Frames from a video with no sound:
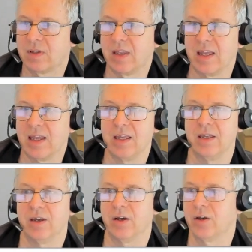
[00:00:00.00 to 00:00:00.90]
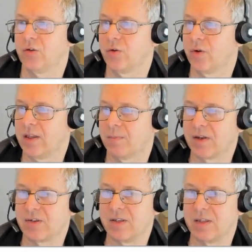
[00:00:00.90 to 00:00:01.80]
thingy during the
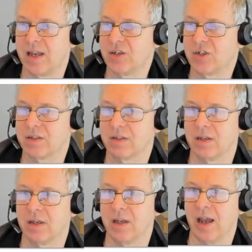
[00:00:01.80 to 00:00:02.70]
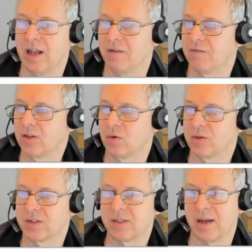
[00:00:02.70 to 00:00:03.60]
presentation, and if I
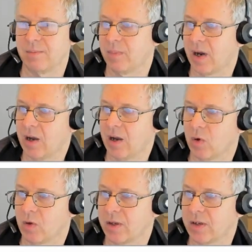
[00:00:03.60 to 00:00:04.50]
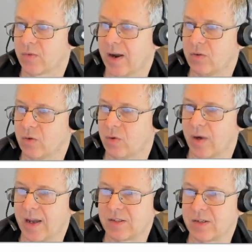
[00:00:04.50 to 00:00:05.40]
notice them, I will try to
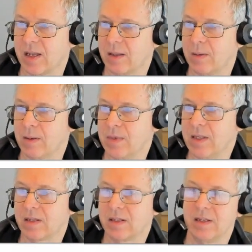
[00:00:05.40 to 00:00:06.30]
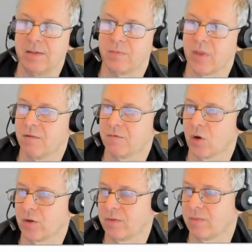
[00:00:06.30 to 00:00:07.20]
answer them immediately. If
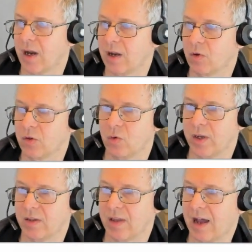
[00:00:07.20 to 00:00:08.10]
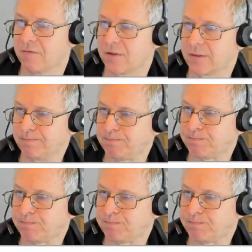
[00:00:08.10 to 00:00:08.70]
not, I will do it after.